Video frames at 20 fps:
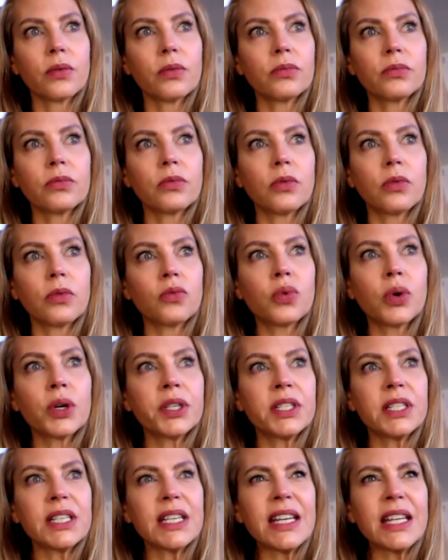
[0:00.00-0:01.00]
would
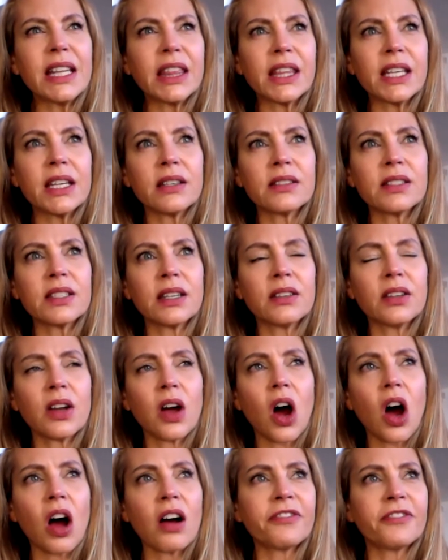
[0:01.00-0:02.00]
eat things and
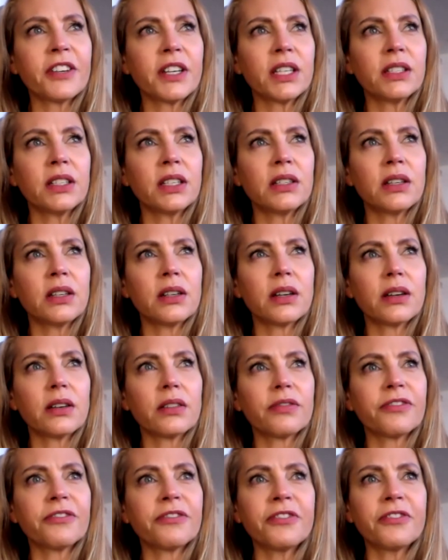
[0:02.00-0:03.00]
often
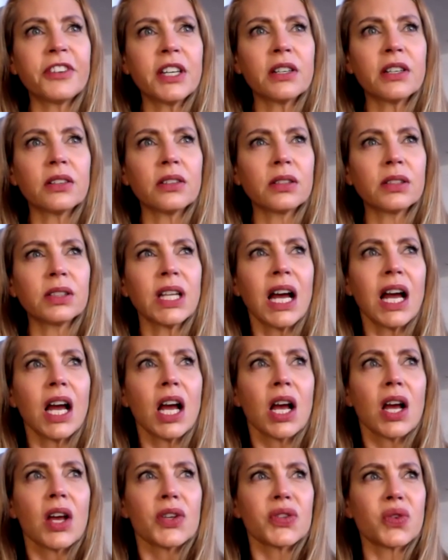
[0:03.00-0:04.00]
feel
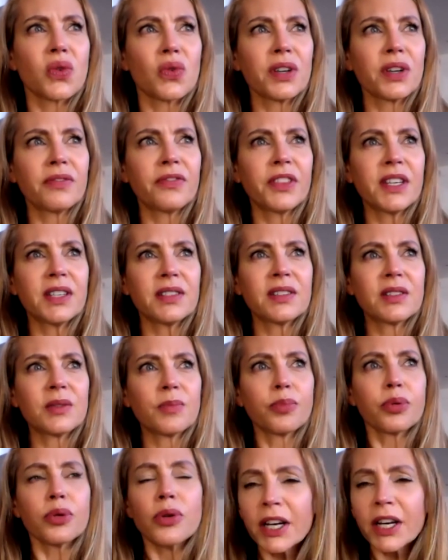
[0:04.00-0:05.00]
sort of this
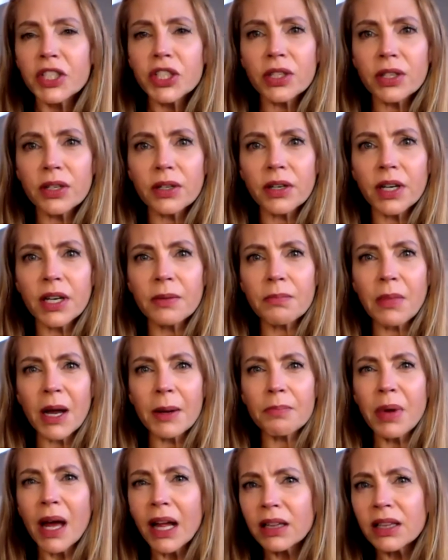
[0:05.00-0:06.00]
pressure in my
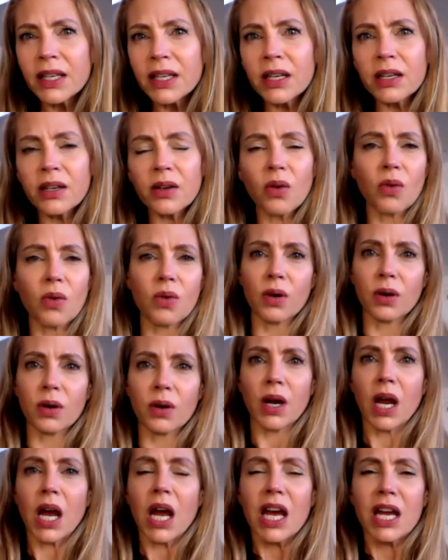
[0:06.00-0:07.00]
belly,
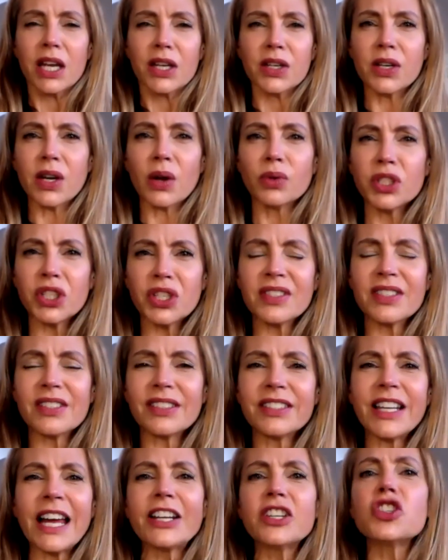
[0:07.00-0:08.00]
or just
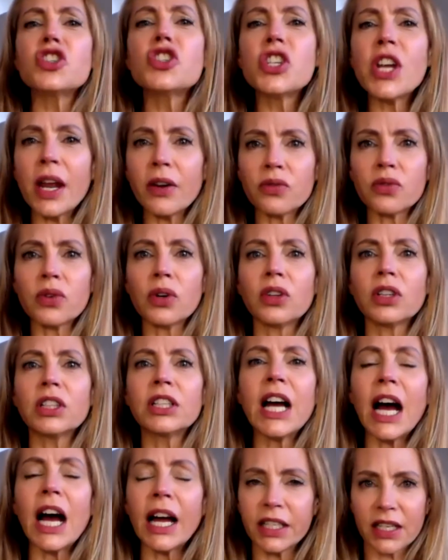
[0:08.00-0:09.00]
like general
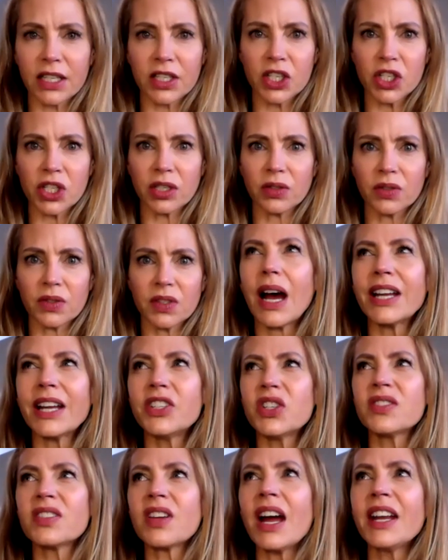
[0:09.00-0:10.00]
gut issues. I
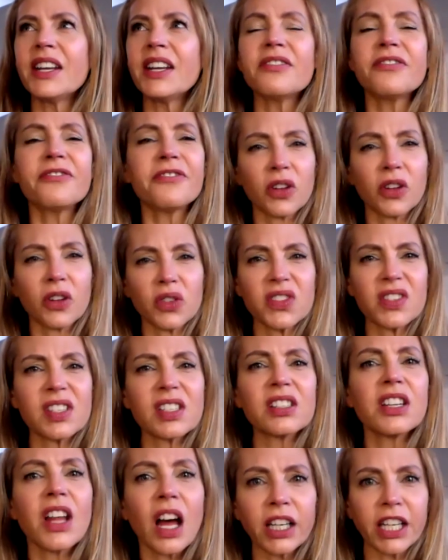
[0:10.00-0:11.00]
just kind of felt
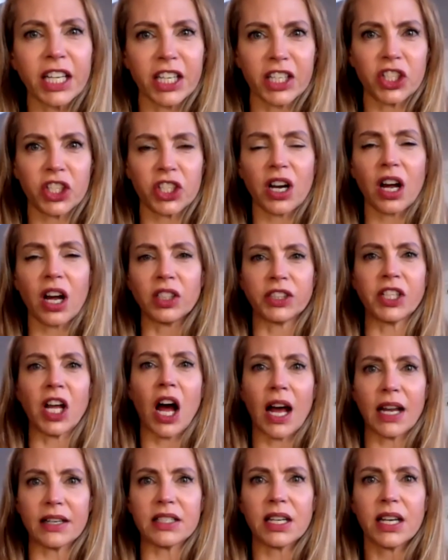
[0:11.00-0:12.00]
sluggish a
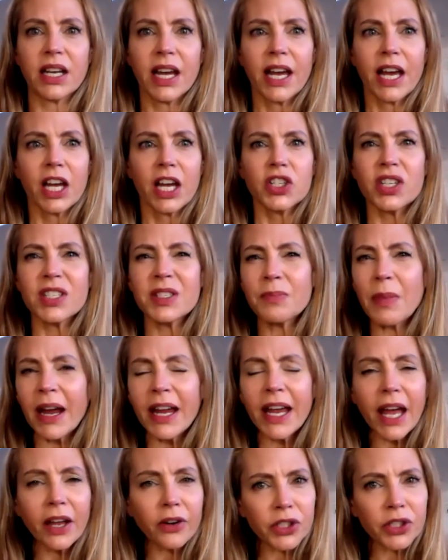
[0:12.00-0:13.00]
lot. Just my
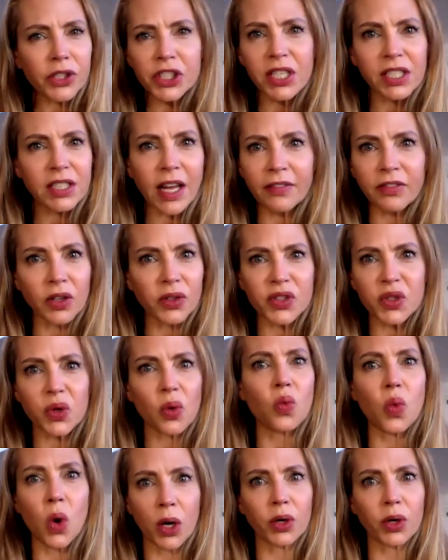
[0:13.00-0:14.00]
energy levels
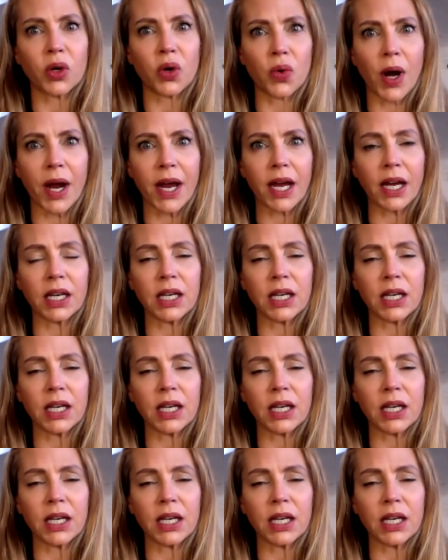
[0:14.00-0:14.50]
weren't great.